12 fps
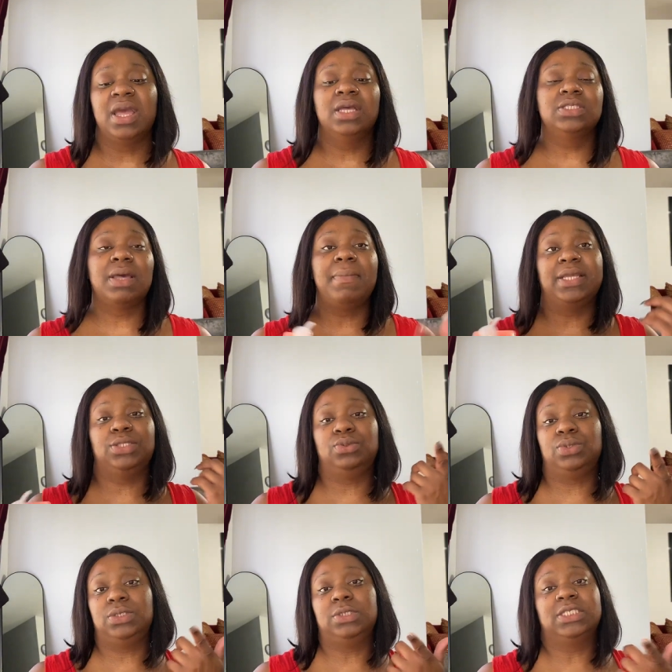So I might
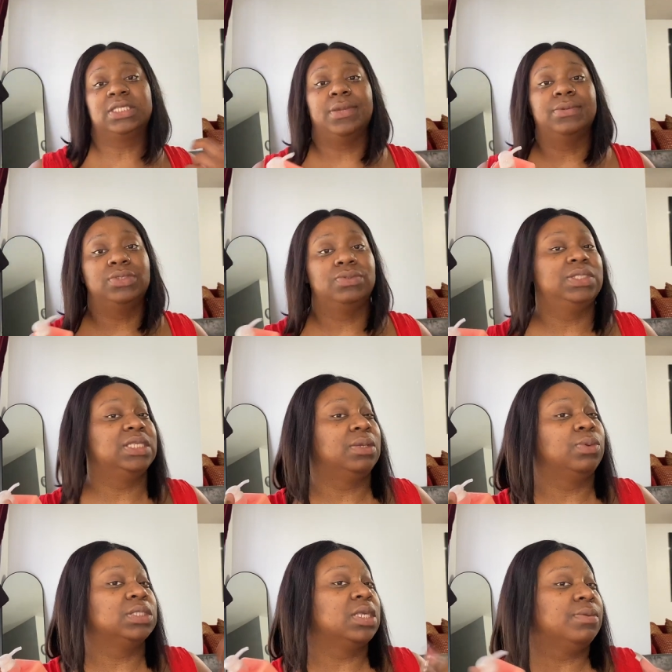do a skin
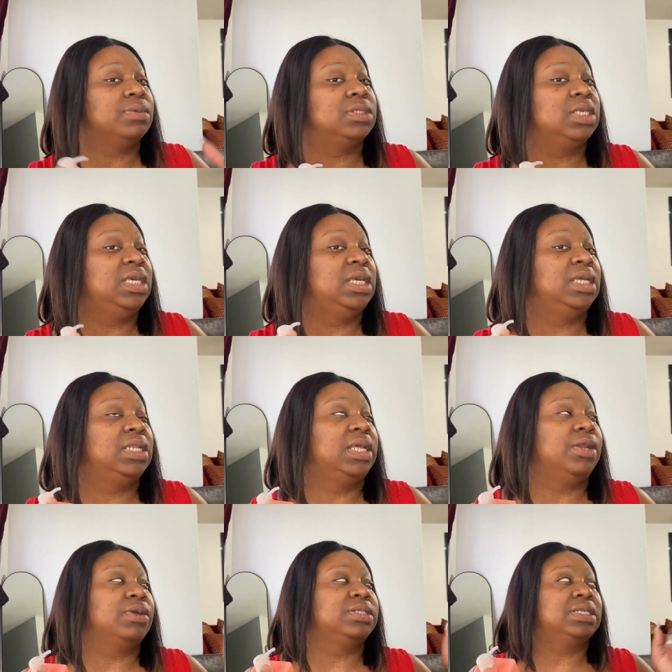routine, skin routine
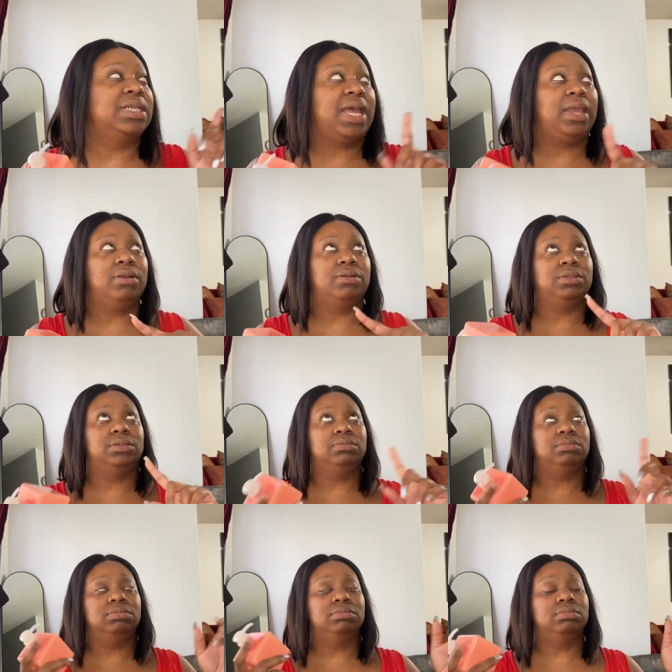later on tonight or
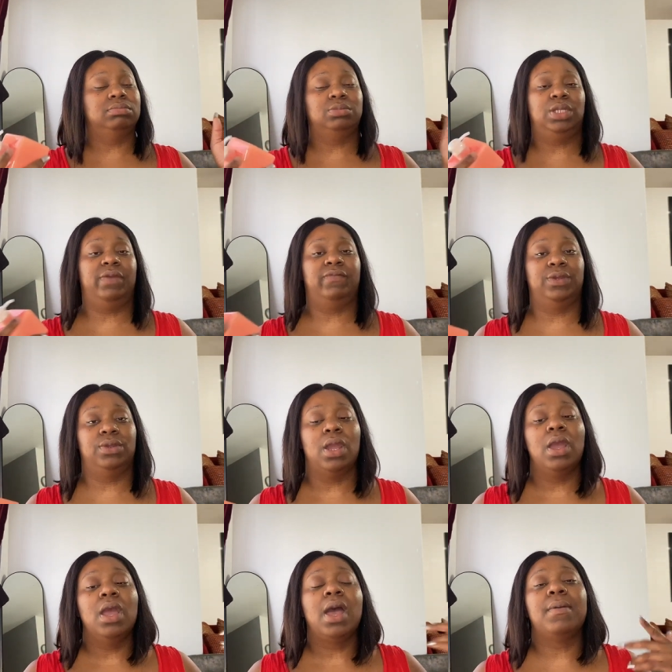whenever.
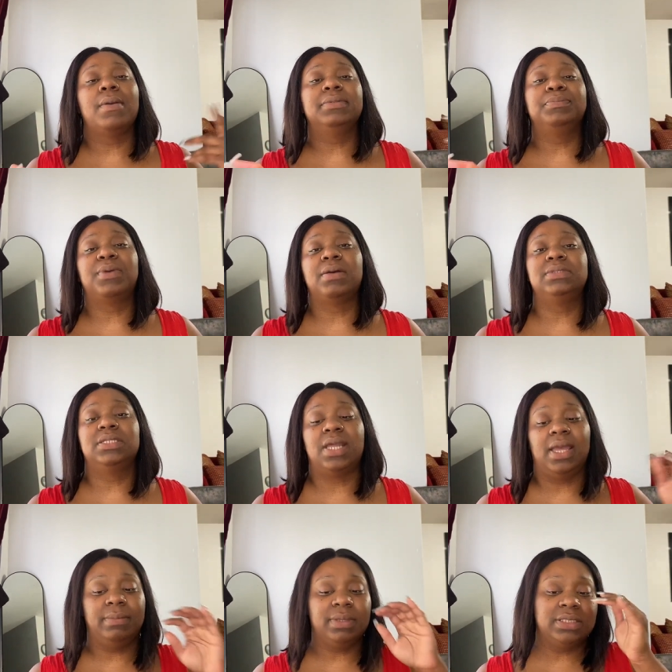I probably probably
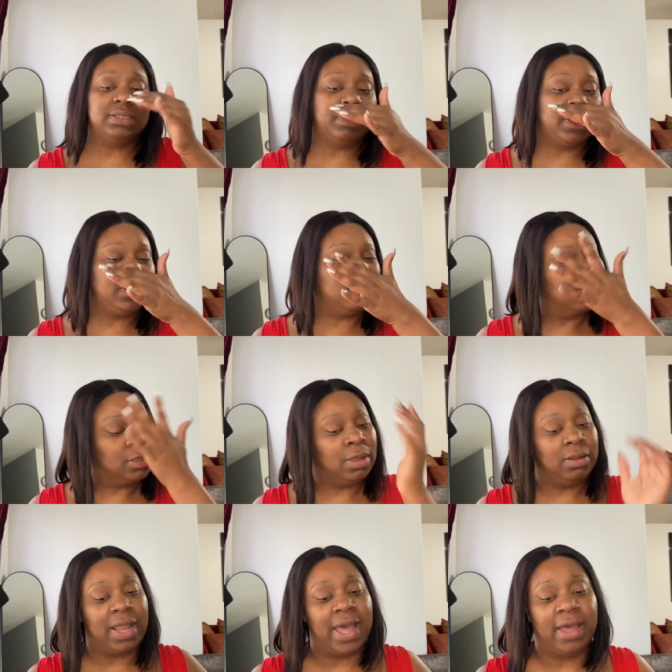tonight because I'm gonna
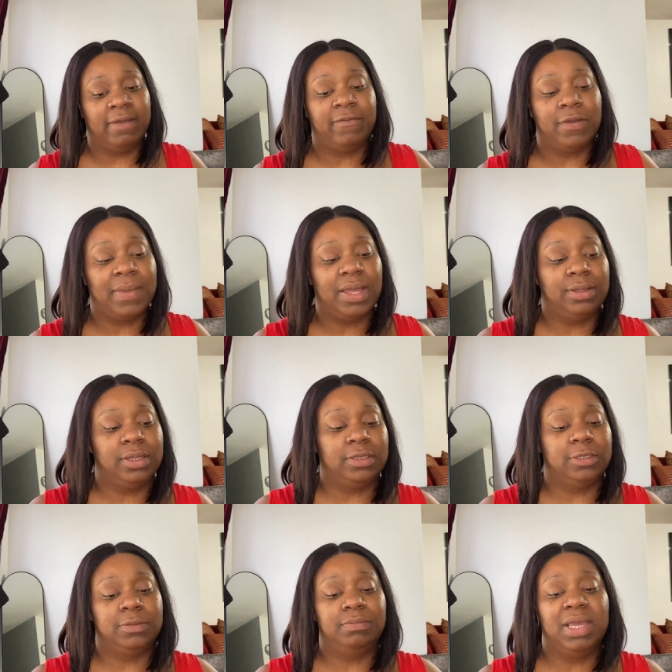go live on my
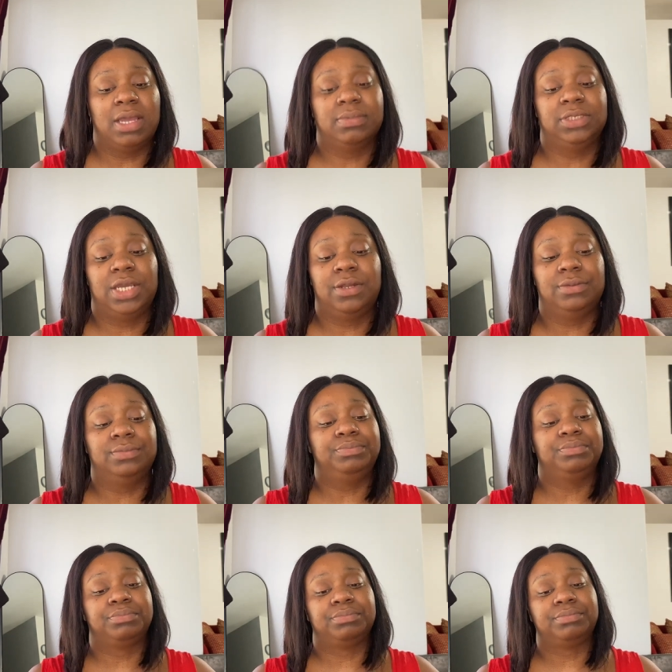uh, makeup channel.
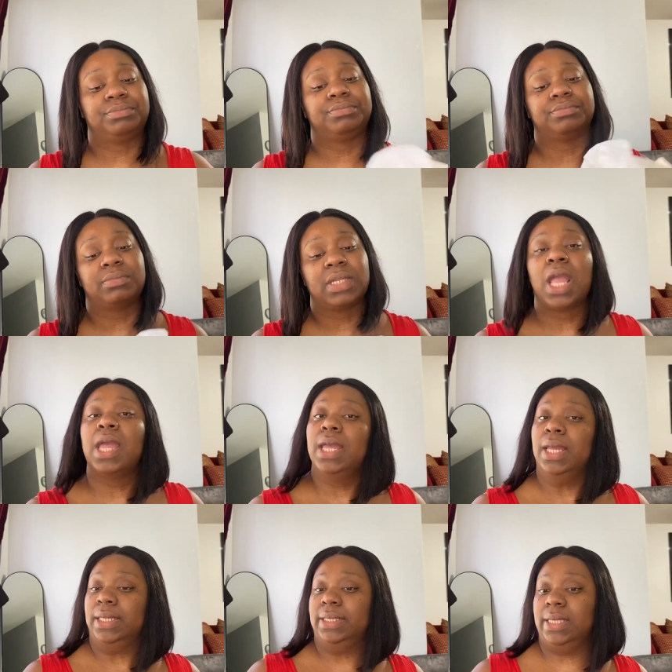
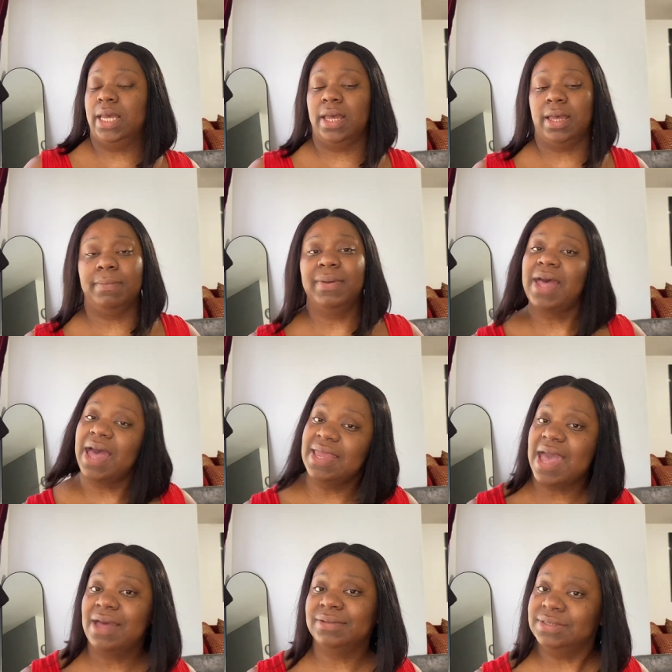Yeah, but how
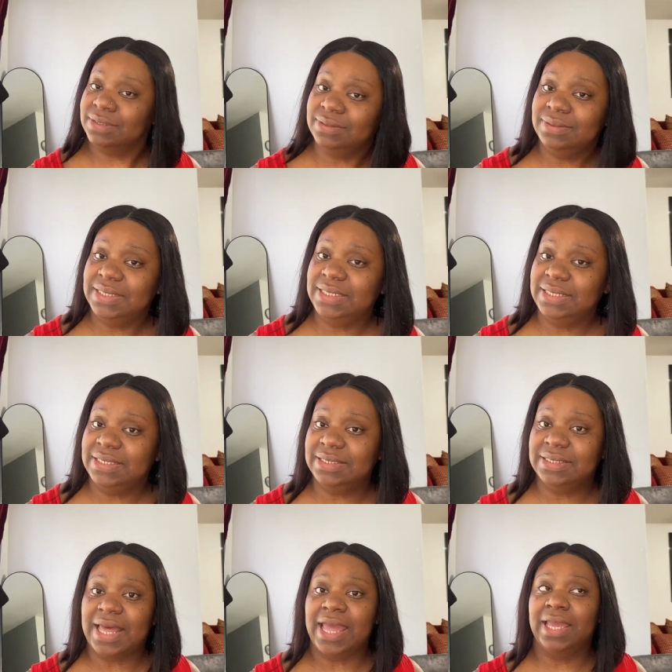y'all
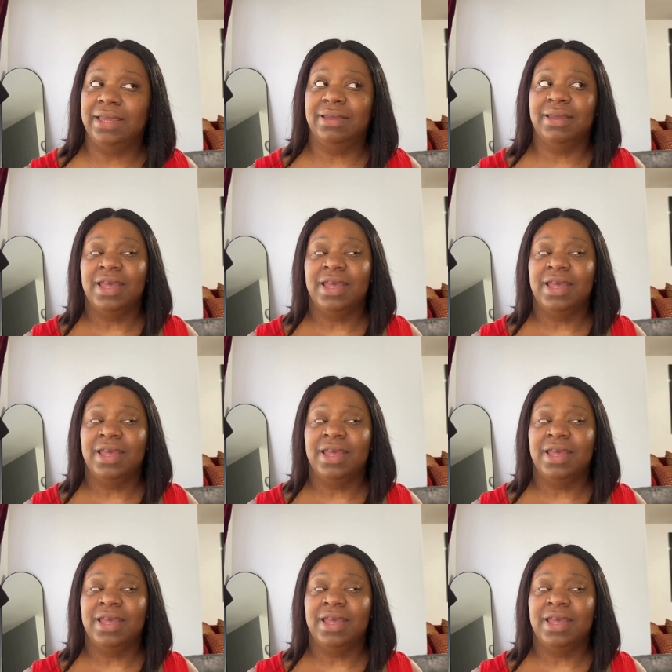doing? Like,